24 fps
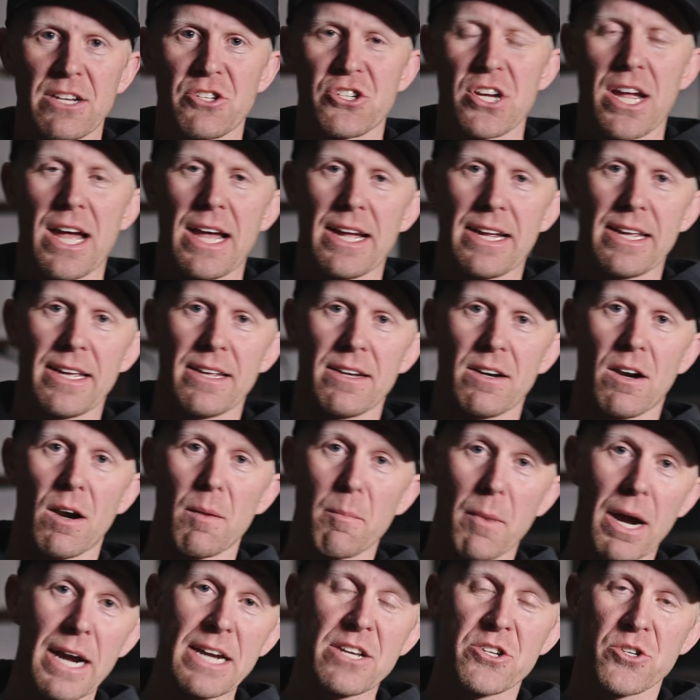jacket are
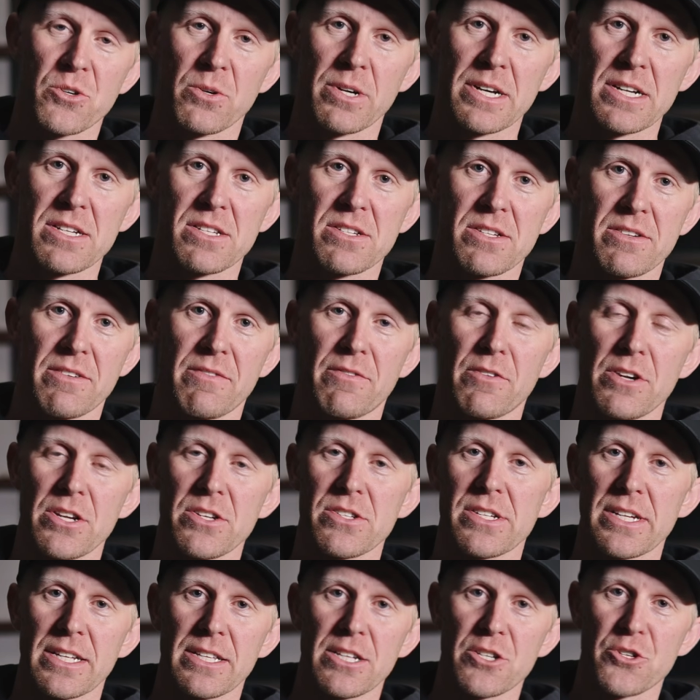my choice for
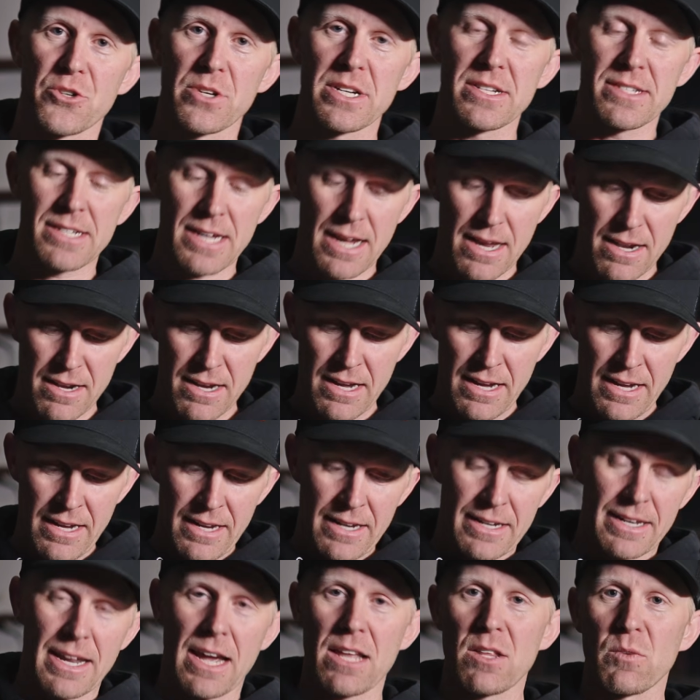using in the tree stand.
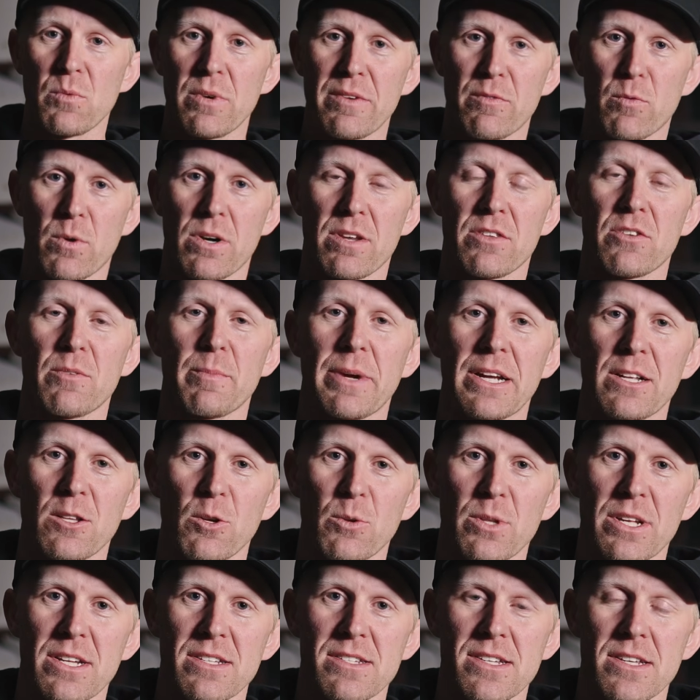Now that we've worked through my
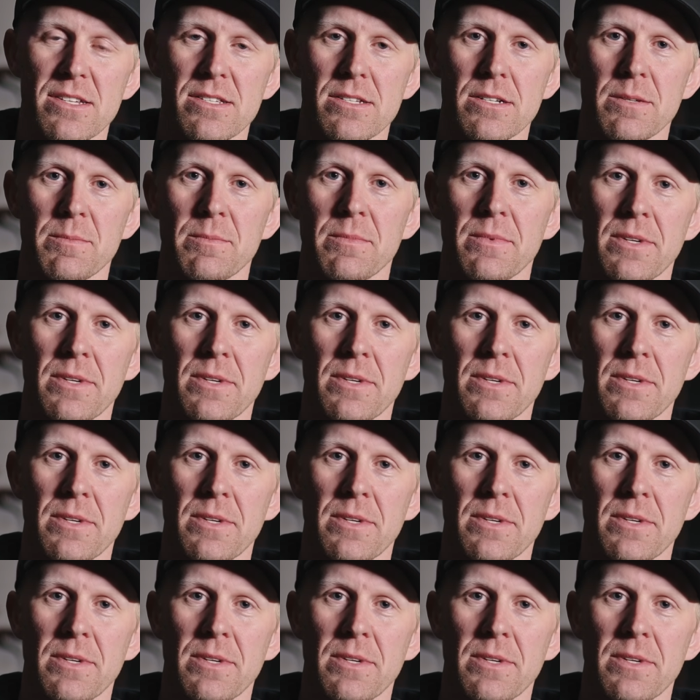clothing system,